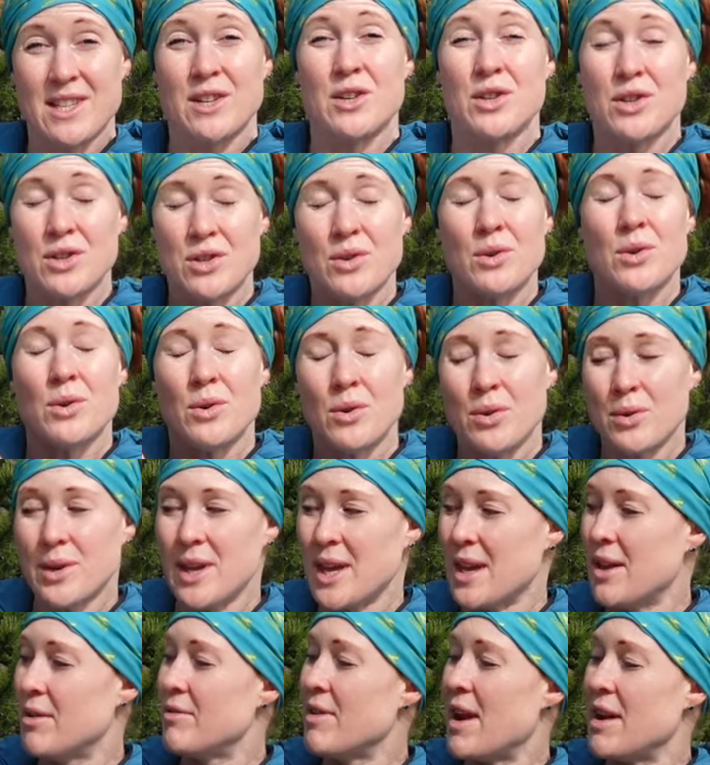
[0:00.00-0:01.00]
good all
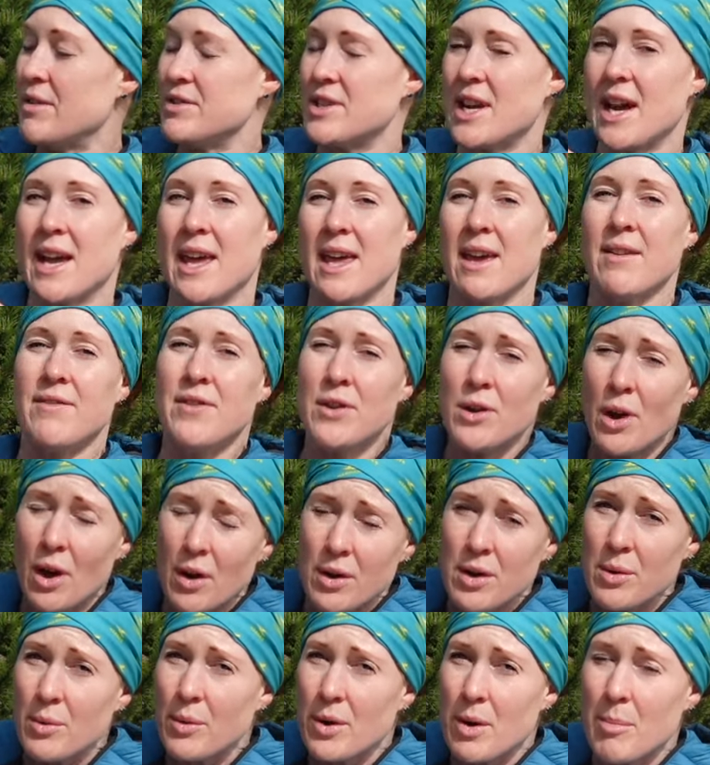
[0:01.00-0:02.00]
year round jacket. If you
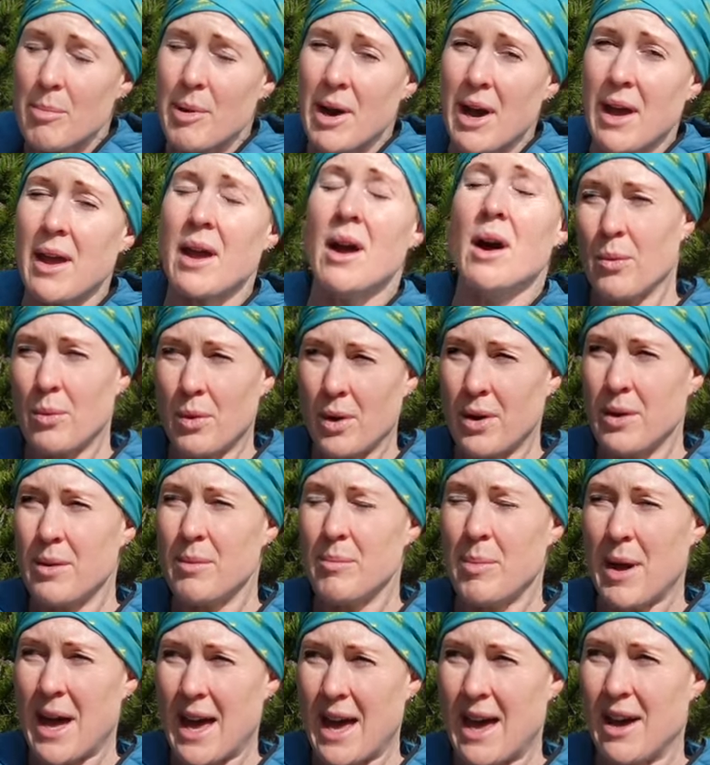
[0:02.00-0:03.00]
only want to buy one
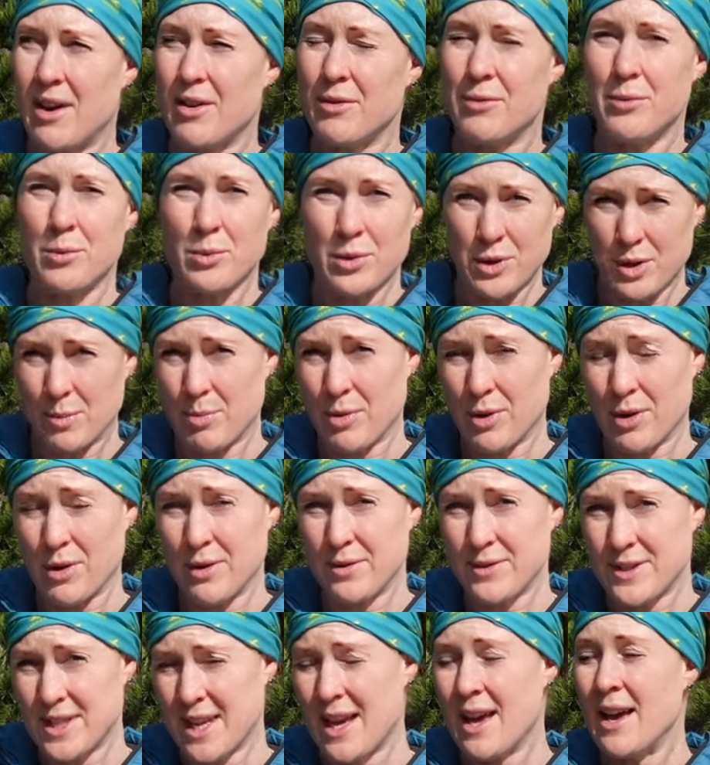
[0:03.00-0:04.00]
pair of
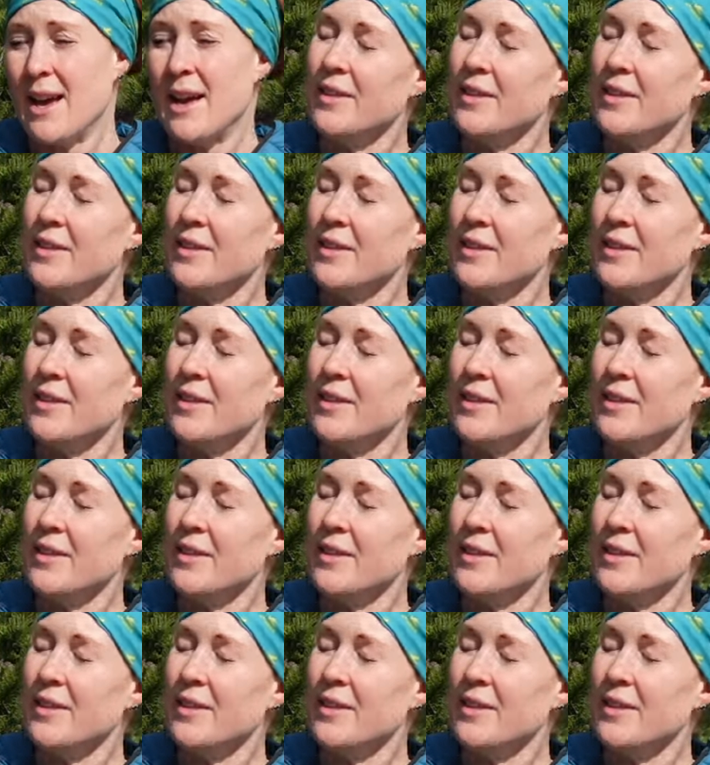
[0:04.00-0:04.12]
waterproofs,